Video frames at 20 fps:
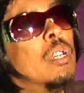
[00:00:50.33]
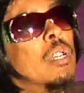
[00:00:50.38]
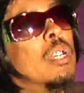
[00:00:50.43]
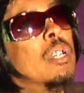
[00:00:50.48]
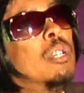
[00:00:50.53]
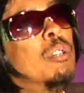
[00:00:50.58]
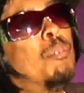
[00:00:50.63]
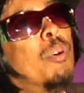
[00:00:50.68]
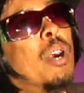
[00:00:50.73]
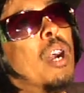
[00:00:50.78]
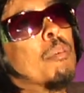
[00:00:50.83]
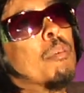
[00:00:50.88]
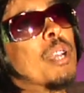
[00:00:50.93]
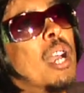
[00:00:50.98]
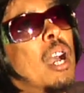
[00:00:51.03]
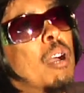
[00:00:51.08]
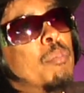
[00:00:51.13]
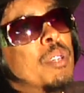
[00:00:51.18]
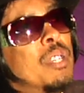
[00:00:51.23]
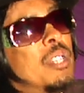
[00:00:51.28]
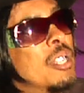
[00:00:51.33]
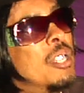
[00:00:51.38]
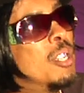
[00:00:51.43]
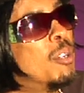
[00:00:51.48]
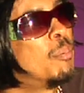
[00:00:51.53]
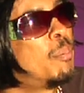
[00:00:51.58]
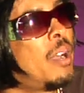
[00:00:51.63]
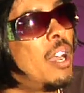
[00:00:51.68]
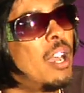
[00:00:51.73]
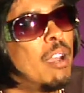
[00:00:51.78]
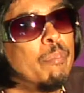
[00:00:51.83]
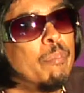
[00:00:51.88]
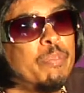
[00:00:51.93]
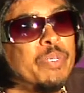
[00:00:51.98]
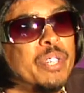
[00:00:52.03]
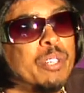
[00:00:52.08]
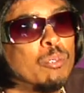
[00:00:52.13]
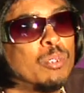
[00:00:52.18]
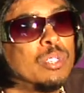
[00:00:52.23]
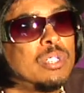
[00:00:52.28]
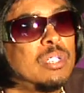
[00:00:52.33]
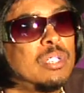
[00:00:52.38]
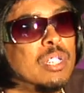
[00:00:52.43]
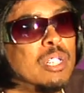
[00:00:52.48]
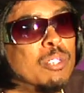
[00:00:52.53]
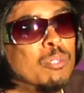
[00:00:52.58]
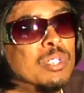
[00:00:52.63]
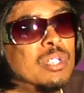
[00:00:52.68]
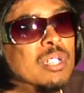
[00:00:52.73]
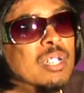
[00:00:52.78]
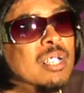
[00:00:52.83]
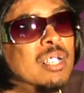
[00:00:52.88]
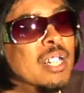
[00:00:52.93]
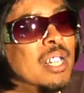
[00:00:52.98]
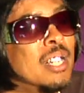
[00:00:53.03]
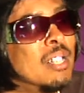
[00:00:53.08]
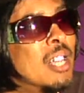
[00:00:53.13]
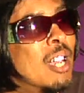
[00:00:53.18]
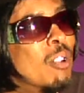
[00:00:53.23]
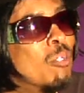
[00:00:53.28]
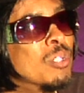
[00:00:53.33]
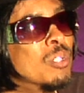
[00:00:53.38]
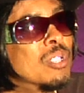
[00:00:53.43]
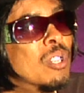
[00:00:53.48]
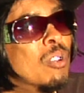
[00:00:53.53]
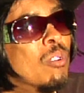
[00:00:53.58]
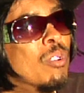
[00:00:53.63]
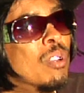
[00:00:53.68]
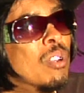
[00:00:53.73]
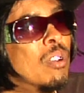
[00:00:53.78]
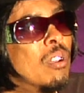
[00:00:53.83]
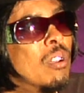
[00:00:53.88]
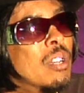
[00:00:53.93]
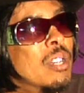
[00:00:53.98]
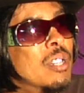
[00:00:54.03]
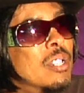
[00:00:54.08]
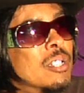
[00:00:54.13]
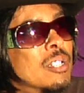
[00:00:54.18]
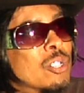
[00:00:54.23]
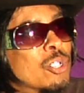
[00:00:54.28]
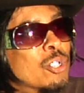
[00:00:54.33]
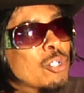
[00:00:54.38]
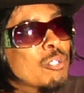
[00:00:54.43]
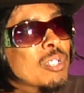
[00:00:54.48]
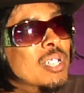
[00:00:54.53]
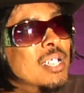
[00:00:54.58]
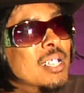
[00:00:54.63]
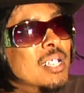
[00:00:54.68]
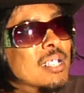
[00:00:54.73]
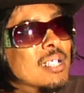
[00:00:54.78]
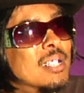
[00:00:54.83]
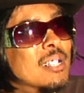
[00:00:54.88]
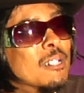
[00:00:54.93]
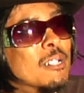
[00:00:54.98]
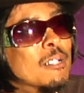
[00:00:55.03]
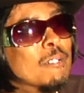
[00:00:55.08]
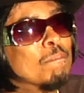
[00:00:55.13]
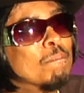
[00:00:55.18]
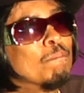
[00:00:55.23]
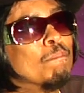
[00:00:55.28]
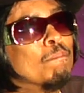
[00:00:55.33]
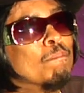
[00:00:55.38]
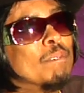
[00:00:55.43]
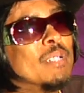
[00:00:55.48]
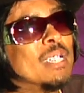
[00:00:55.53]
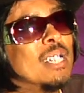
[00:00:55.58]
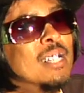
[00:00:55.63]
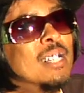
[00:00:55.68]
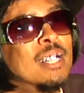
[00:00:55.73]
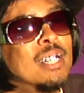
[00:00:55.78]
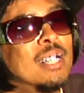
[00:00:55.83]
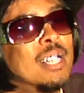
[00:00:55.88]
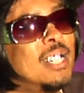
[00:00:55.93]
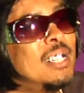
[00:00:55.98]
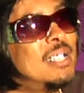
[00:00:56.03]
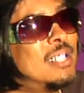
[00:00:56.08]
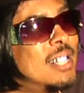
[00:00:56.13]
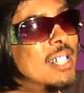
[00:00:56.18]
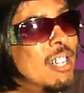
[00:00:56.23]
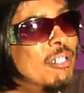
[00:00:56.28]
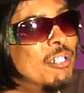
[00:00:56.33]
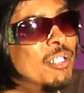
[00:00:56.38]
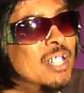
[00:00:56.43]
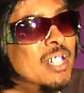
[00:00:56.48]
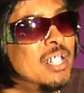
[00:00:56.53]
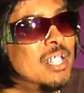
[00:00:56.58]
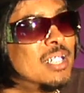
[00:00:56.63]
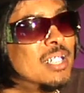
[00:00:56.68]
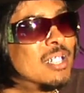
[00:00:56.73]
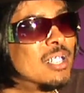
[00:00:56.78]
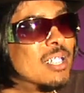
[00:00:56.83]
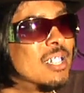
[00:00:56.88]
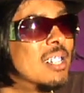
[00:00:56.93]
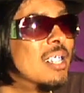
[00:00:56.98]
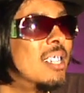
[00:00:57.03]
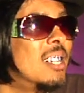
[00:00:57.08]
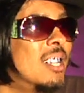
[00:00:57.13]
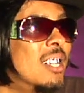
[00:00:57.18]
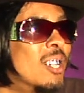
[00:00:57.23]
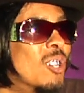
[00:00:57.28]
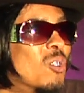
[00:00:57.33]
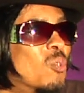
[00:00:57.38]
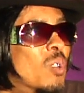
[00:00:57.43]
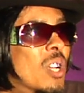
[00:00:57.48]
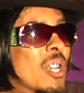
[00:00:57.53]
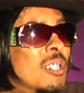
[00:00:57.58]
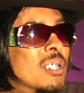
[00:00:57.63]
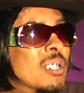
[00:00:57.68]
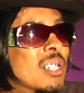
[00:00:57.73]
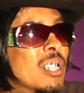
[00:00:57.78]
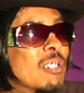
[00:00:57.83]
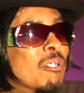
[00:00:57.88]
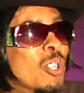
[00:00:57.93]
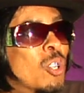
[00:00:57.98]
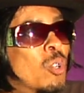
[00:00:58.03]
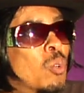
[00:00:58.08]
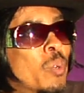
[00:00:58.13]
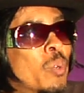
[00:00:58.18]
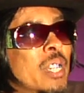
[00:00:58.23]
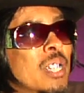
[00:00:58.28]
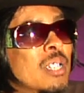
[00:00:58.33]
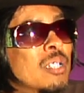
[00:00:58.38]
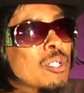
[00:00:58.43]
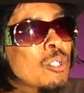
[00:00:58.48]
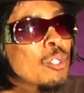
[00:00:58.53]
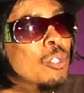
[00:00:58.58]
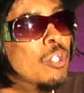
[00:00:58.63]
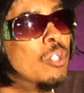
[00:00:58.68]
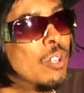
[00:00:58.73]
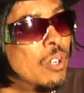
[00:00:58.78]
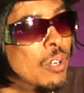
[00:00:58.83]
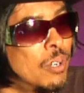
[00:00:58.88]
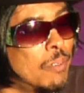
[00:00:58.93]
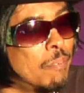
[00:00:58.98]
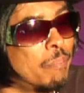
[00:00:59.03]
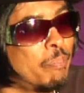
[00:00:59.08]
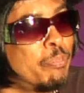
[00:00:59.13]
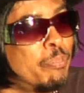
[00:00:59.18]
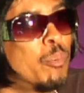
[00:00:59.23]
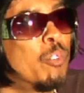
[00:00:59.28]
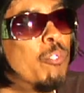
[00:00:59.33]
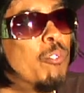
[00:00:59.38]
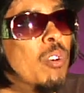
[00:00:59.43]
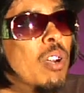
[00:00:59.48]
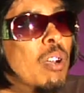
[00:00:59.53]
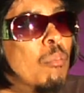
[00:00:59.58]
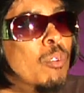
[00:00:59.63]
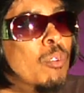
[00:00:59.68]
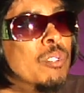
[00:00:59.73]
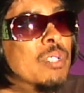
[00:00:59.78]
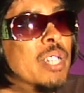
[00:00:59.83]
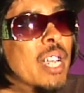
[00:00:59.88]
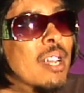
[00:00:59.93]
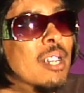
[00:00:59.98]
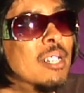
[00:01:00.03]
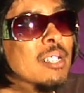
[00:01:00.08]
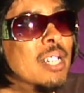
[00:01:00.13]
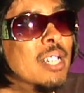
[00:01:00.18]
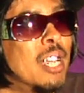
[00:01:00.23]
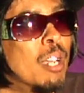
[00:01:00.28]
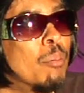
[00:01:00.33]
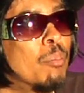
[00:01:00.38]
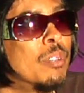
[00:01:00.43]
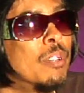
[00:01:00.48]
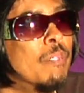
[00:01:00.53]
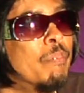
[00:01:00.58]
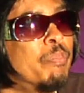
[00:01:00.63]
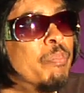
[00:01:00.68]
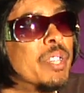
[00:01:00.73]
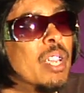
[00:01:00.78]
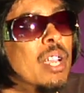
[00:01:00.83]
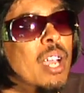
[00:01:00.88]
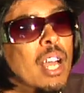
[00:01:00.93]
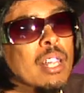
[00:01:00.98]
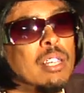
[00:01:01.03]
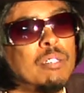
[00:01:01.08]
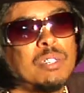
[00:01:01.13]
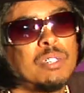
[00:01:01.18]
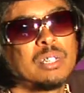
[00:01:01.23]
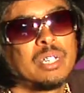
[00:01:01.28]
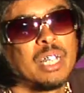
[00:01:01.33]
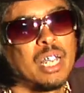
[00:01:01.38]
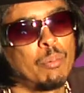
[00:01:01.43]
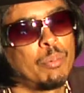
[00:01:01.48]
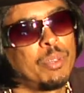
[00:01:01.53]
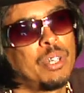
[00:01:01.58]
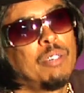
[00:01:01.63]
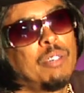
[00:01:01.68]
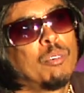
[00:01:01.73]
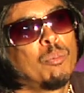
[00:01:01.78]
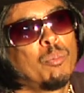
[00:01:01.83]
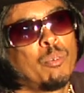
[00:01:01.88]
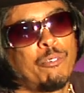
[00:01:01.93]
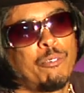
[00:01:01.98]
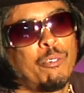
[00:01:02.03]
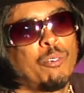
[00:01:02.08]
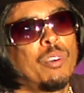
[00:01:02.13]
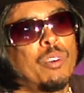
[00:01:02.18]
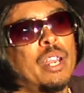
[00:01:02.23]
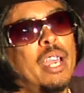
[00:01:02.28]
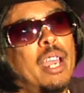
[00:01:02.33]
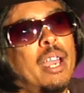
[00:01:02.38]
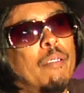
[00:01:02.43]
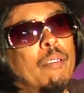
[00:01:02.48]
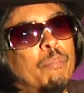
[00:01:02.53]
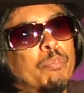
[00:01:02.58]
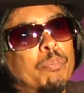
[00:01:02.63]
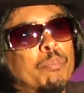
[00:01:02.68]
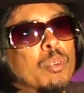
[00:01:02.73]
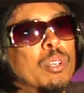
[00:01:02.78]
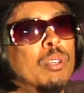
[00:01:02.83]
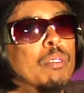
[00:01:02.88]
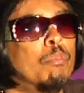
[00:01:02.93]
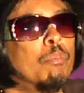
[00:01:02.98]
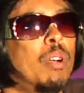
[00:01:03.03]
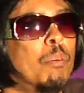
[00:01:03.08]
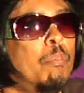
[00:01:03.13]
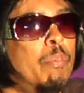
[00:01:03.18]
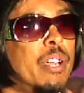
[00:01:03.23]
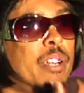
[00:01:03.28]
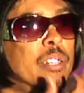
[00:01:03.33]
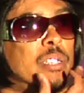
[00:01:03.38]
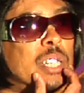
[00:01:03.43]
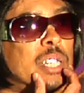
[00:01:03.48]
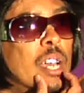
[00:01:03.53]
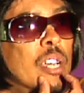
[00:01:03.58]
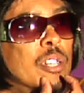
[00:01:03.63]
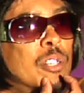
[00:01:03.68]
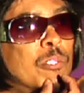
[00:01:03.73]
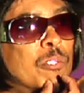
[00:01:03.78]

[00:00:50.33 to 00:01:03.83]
Hip hop got me into hip hop. It was the thing that was going on in the streets in the late 70s when I used to live in Queens, New York, before I moved down to Tampa. I lived in Tampa even before that, but my parents got a